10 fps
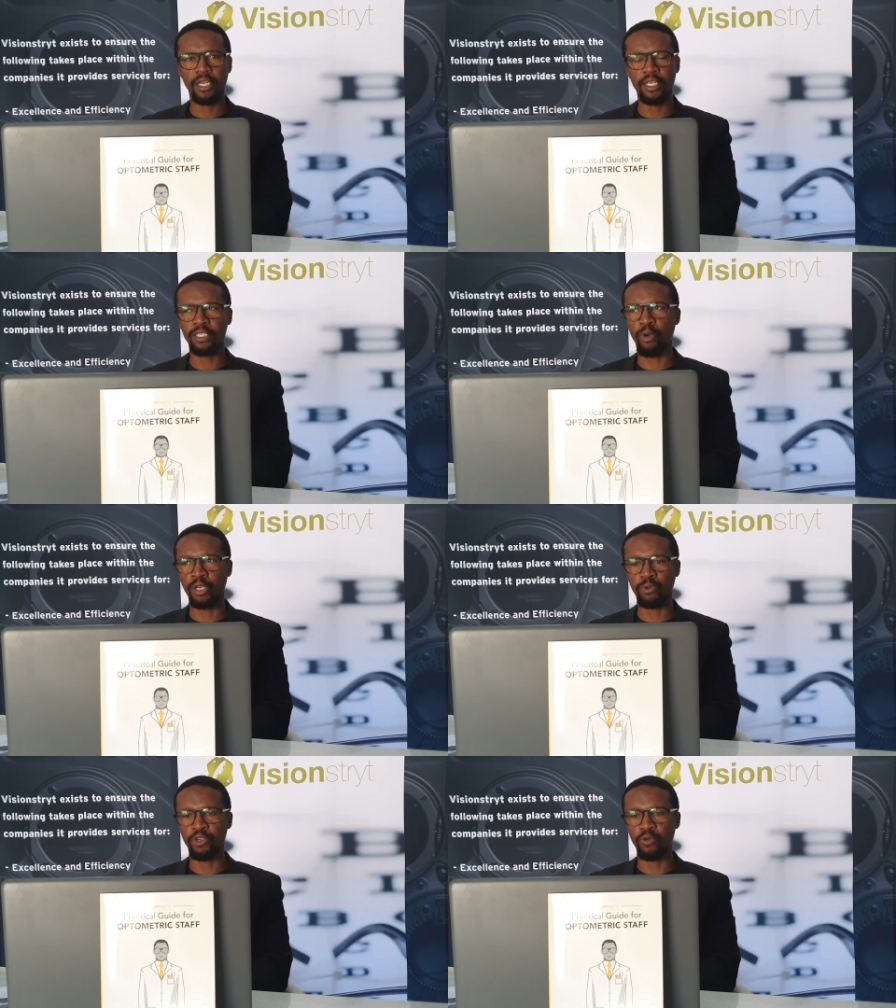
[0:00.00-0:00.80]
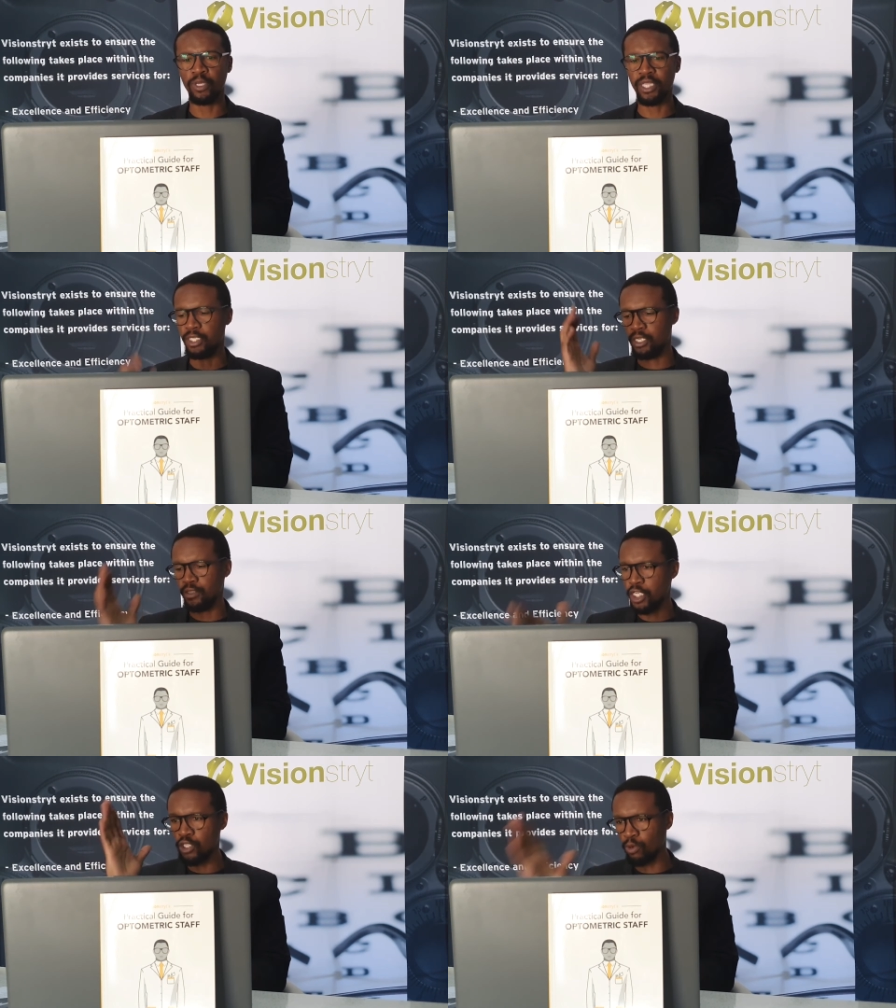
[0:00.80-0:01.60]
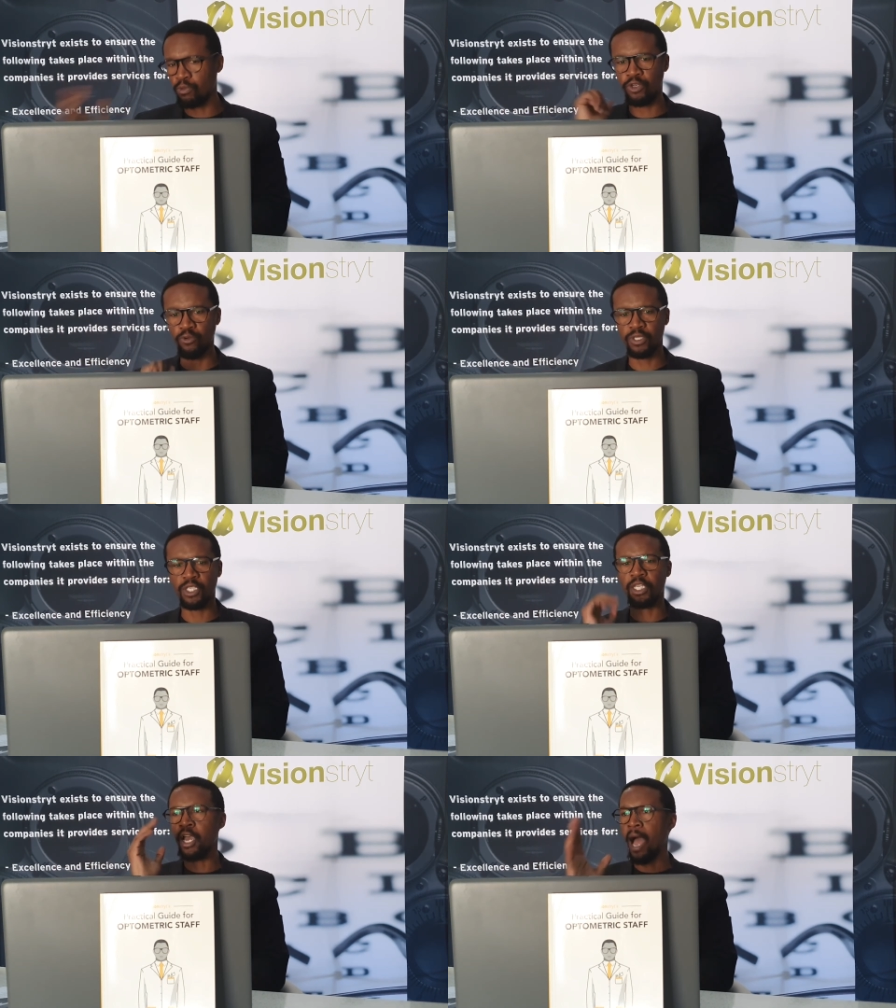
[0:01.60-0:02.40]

is what we do with this. This is what we do with this.